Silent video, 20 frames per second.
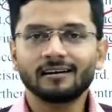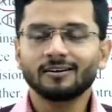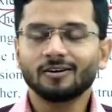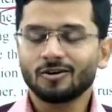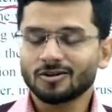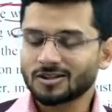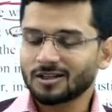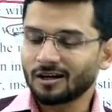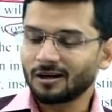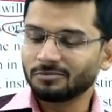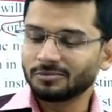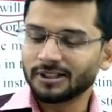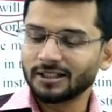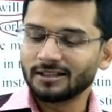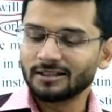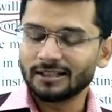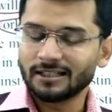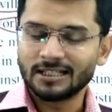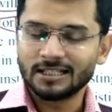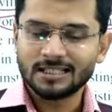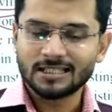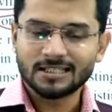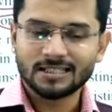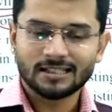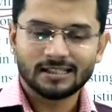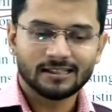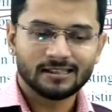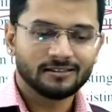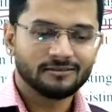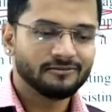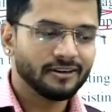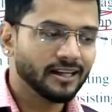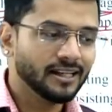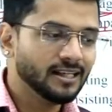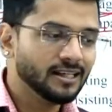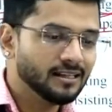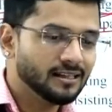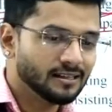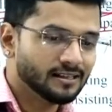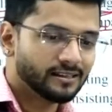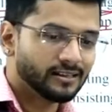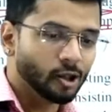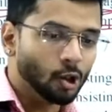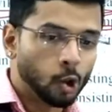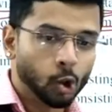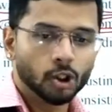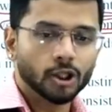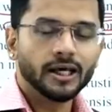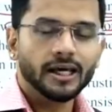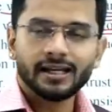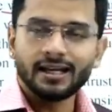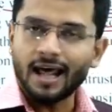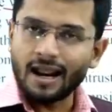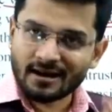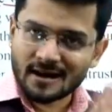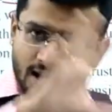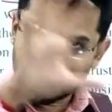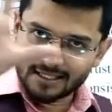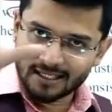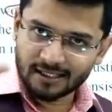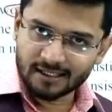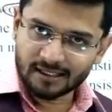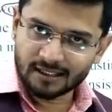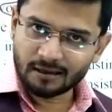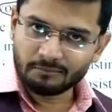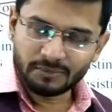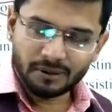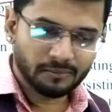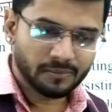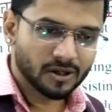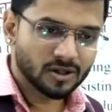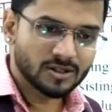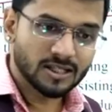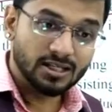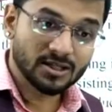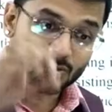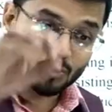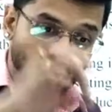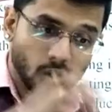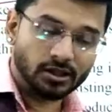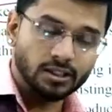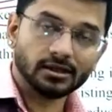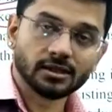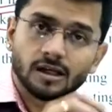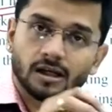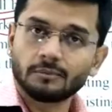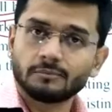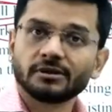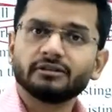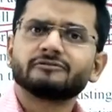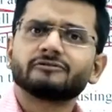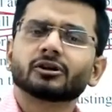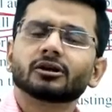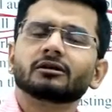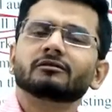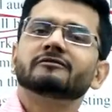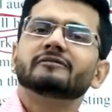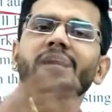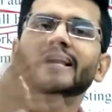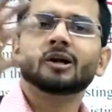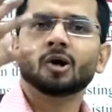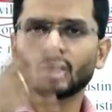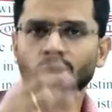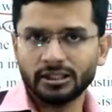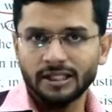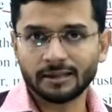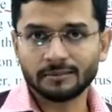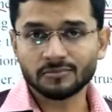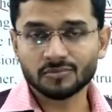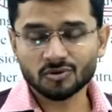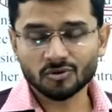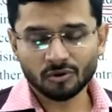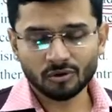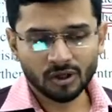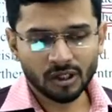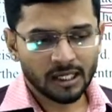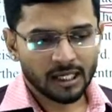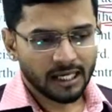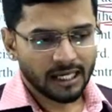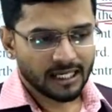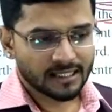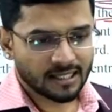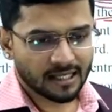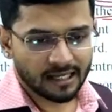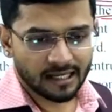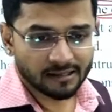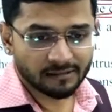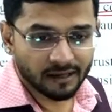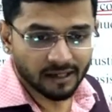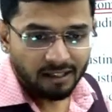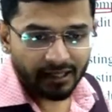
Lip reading: internal cost accountant is very good in analyzing the company because he has worked in the company for a very long time. So it's an